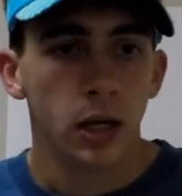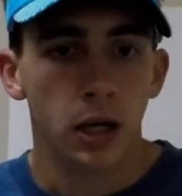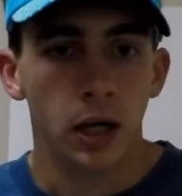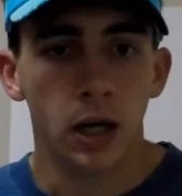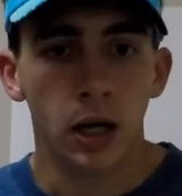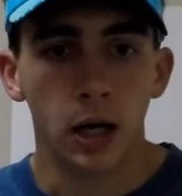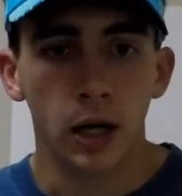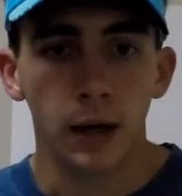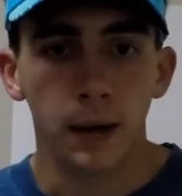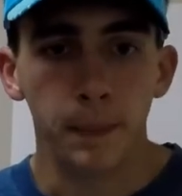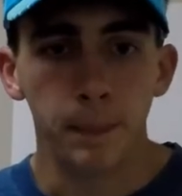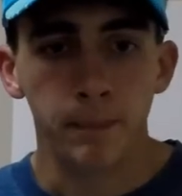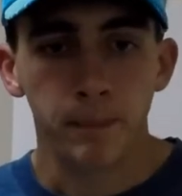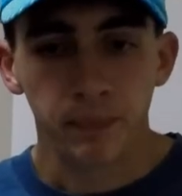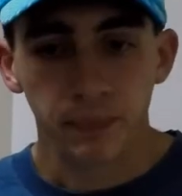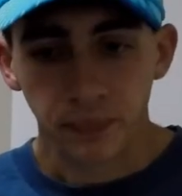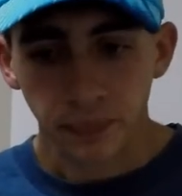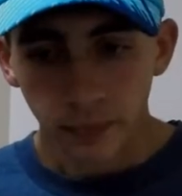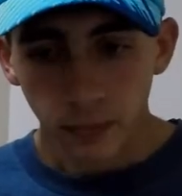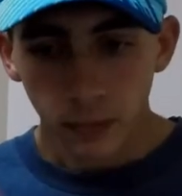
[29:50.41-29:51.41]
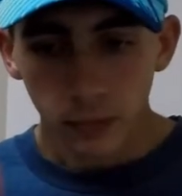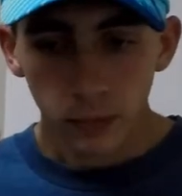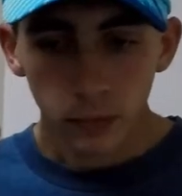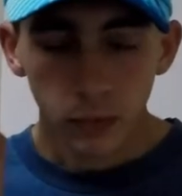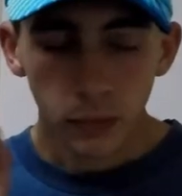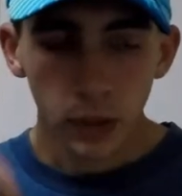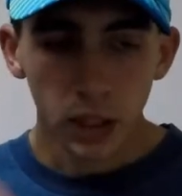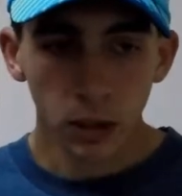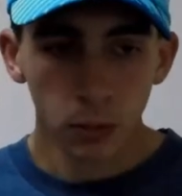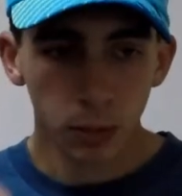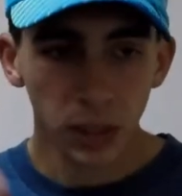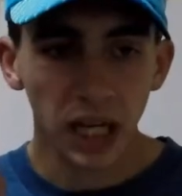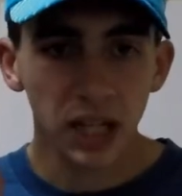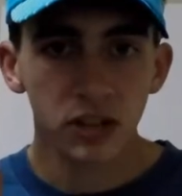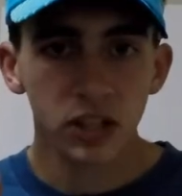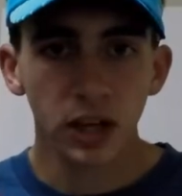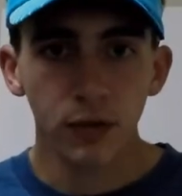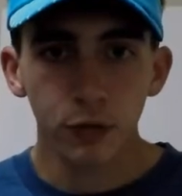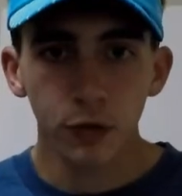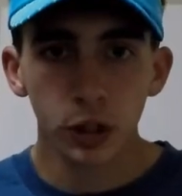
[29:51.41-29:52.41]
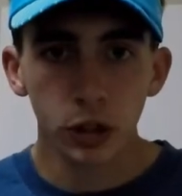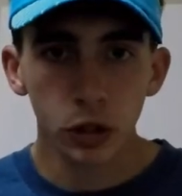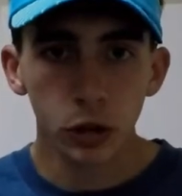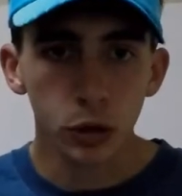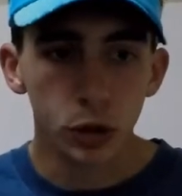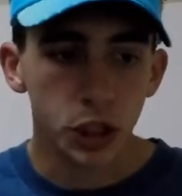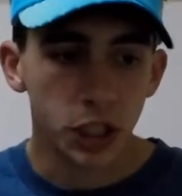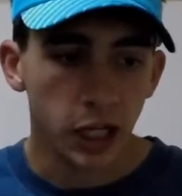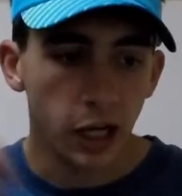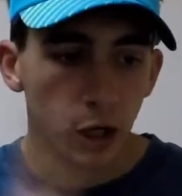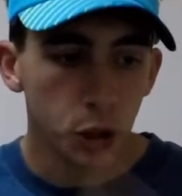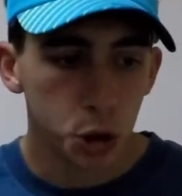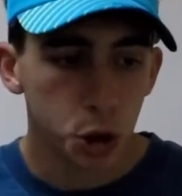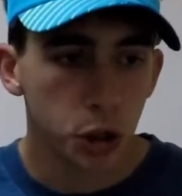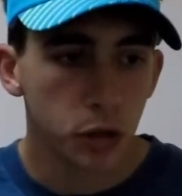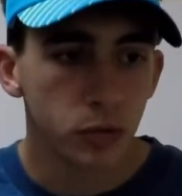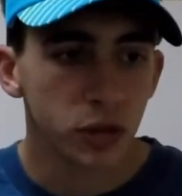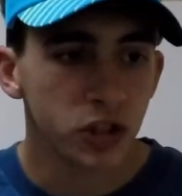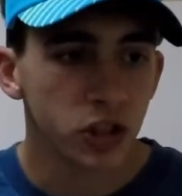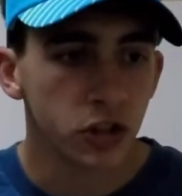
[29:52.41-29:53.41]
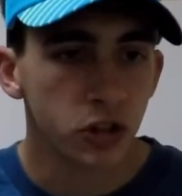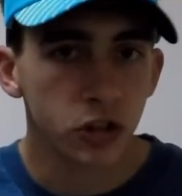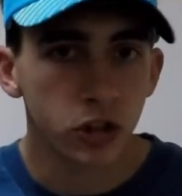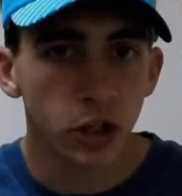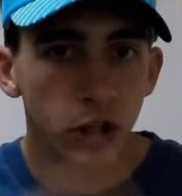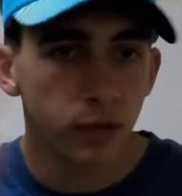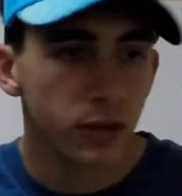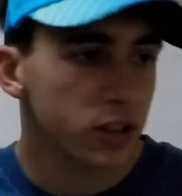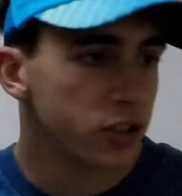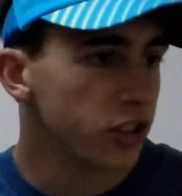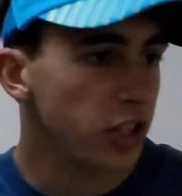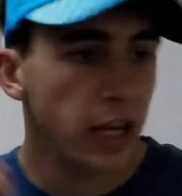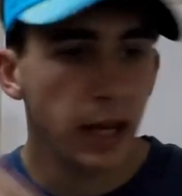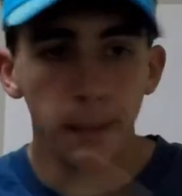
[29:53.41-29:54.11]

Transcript: But I definitely knew Caltrain was in service,